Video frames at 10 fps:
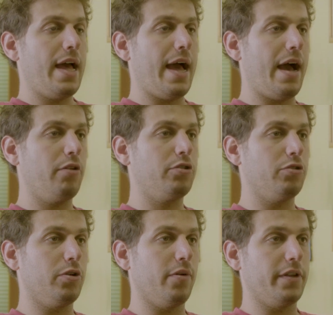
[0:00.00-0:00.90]
how
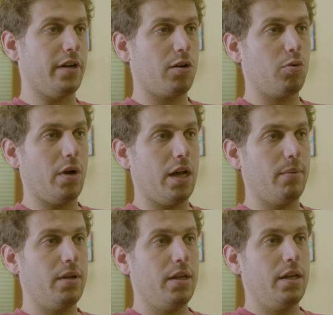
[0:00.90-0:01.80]
to go on the dark
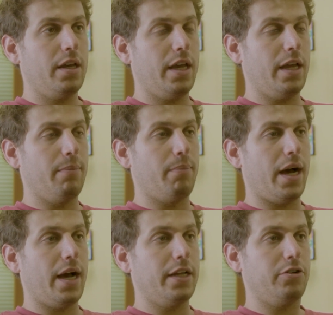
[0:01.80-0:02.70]
web and buy